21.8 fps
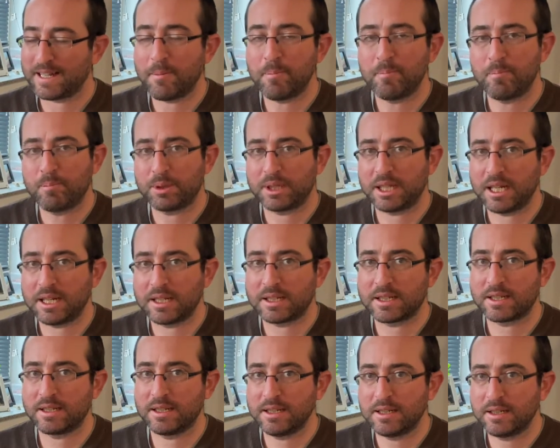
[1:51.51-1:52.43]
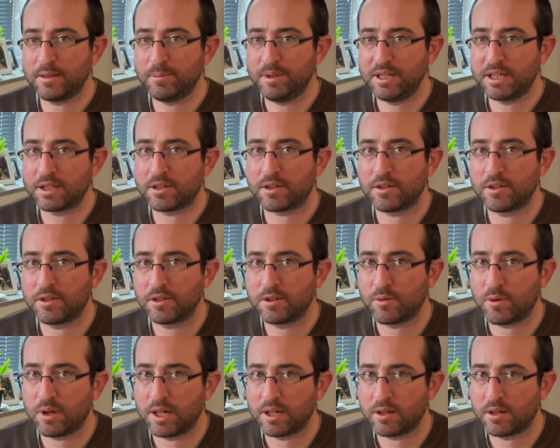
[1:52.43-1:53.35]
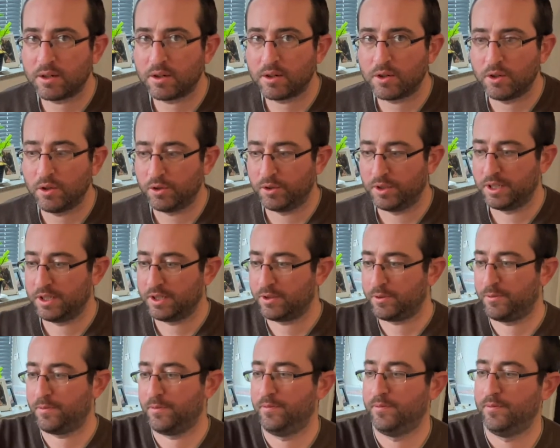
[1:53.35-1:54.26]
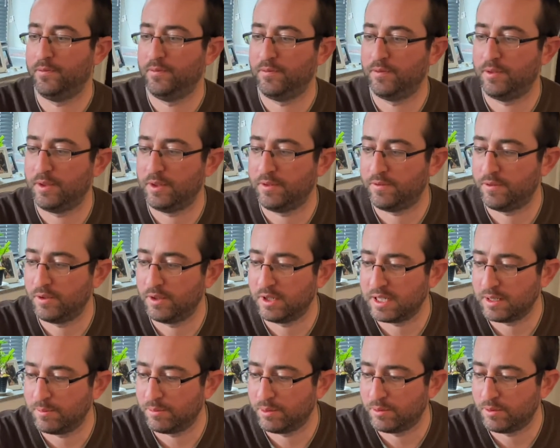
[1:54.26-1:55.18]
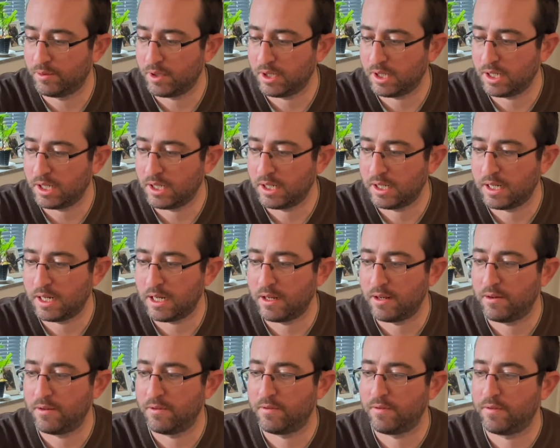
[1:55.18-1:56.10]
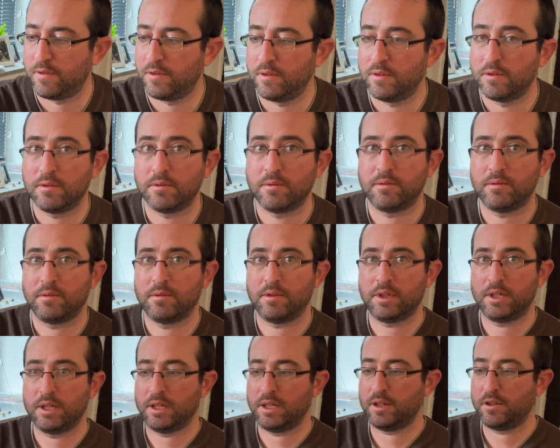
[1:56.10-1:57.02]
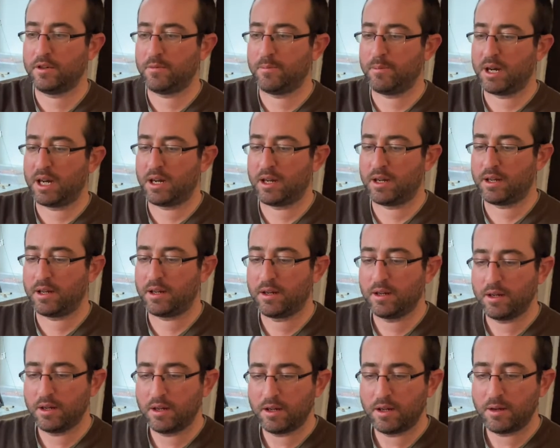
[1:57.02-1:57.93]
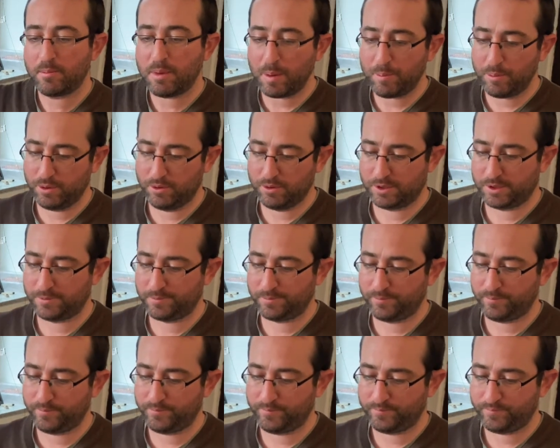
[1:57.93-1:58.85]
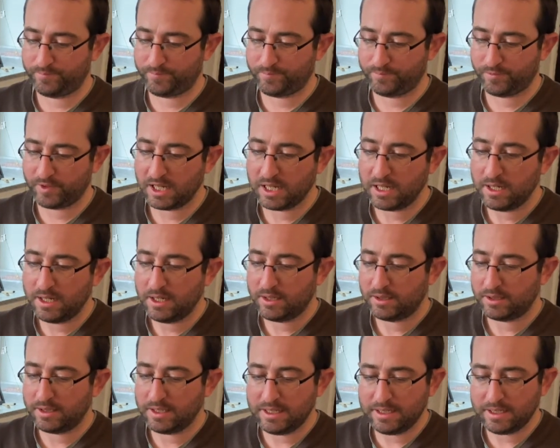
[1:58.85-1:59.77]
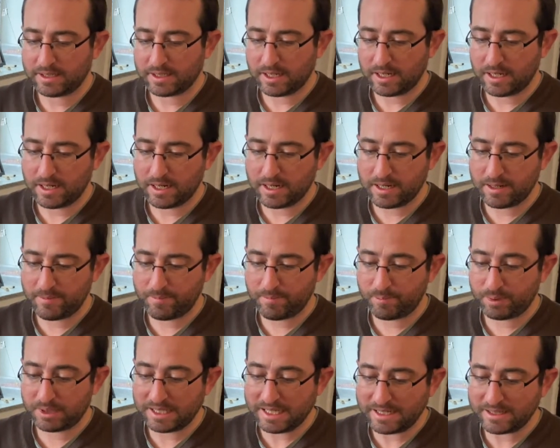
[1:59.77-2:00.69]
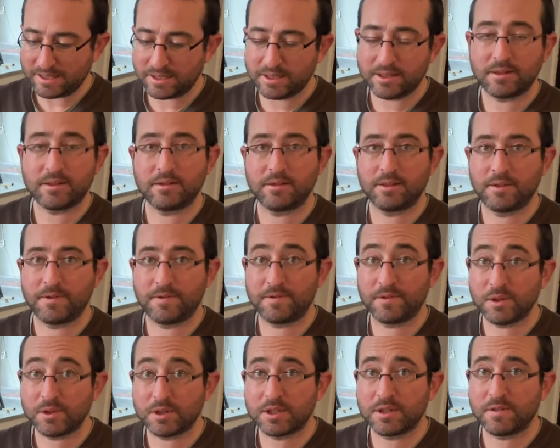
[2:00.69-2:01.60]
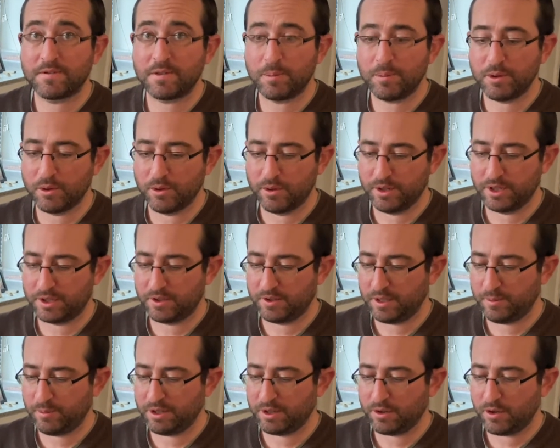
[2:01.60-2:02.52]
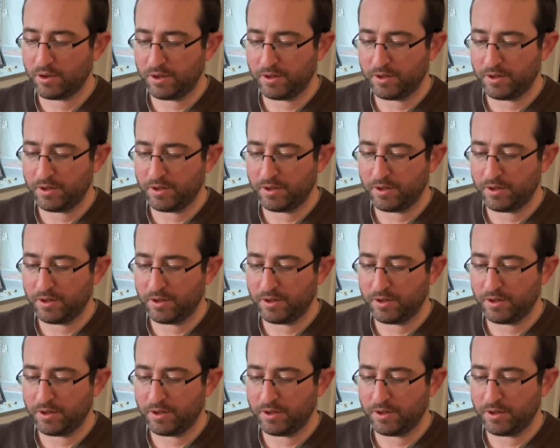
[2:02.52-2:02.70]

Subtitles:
plants need to be started quite early. So, for example, I have here my peppers. These I planted the 1st of February, so they've been growing